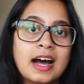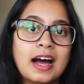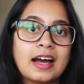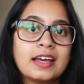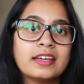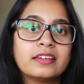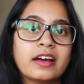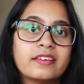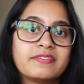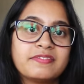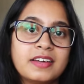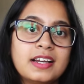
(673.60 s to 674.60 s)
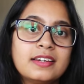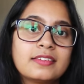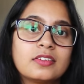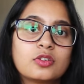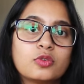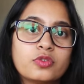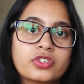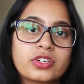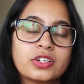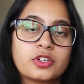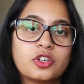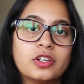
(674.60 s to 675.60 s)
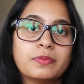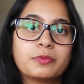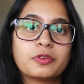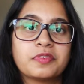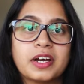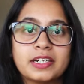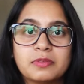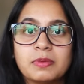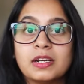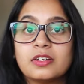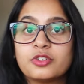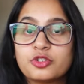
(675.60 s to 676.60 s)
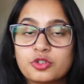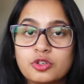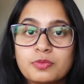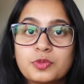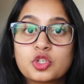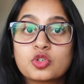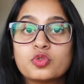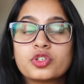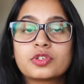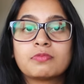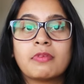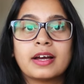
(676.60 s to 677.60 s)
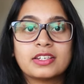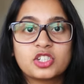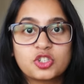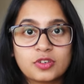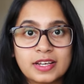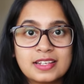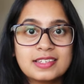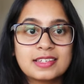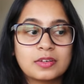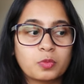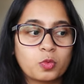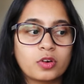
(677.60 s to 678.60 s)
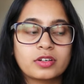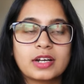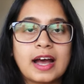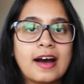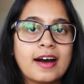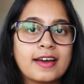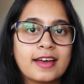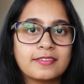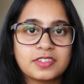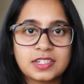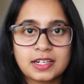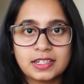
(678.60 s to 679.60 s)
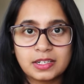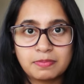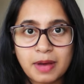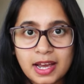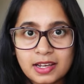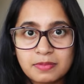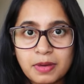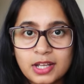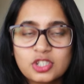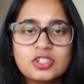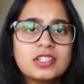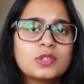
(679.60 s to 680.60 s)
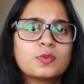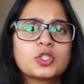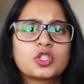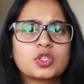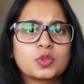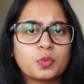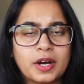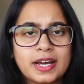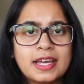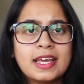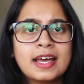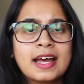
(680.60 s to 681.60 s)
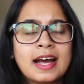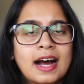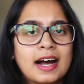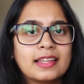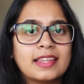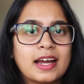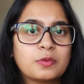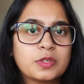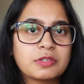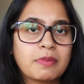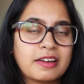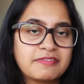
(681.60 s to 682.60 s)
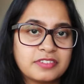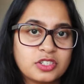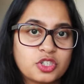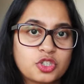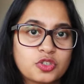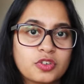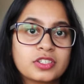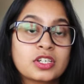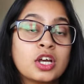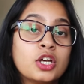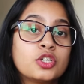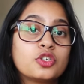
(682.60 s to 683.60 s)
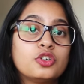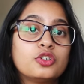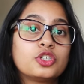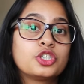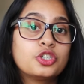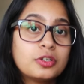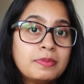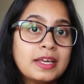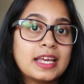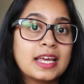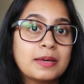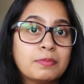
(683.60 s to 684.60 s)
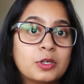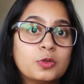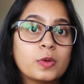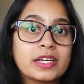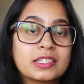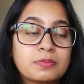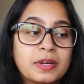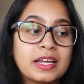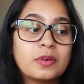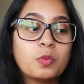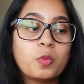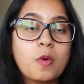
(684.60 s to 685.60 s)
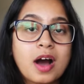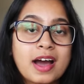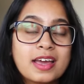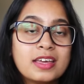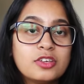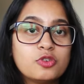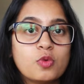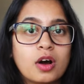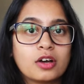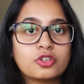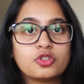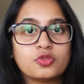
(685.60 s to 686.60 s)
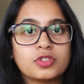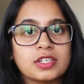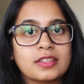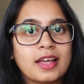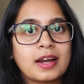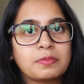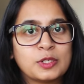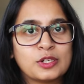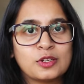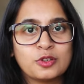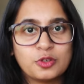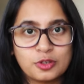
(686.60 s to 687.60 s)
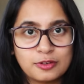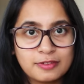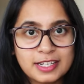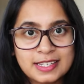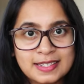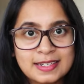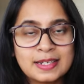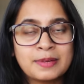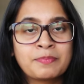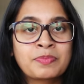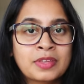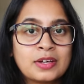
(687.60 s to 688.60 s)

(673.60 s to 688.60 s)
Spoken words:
I felt the course curriculum provided by La Trobe suits my strengths and what I have studied back in bachelor's, which is why that was my first choice. So you should be able to explain why you are choosing that particular university,